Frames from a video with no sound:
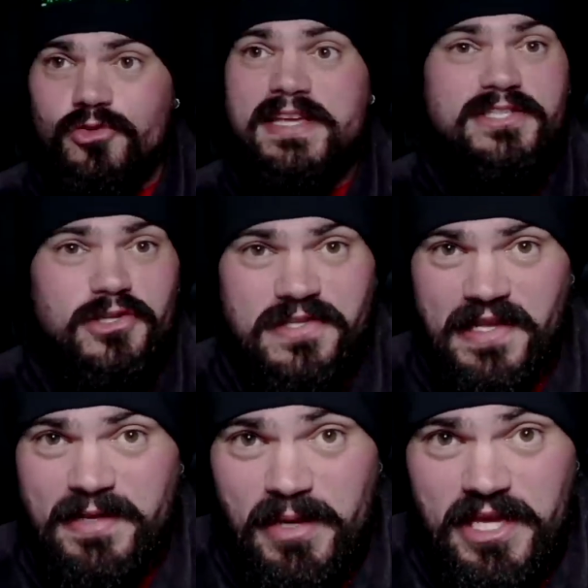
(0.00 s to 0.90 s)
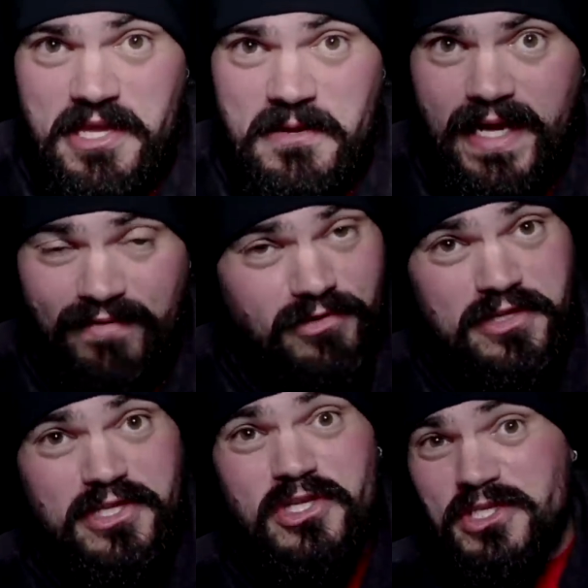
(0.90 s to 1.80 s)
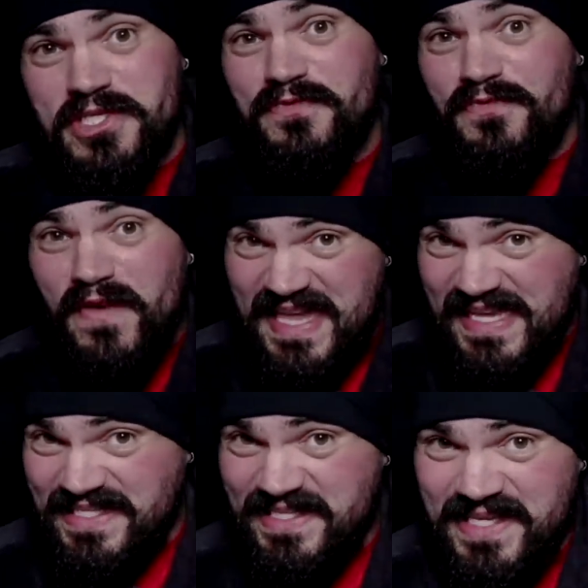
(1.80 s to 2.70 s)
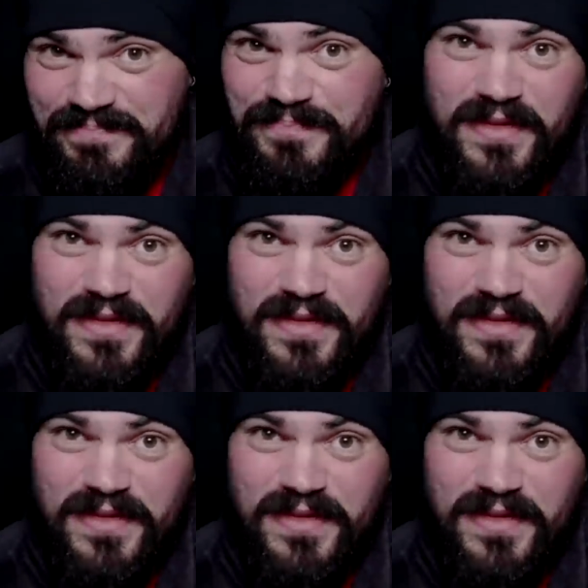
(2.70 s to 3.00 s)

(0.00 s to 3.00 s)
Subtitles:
dressed just like me. Have a look at the judge's face.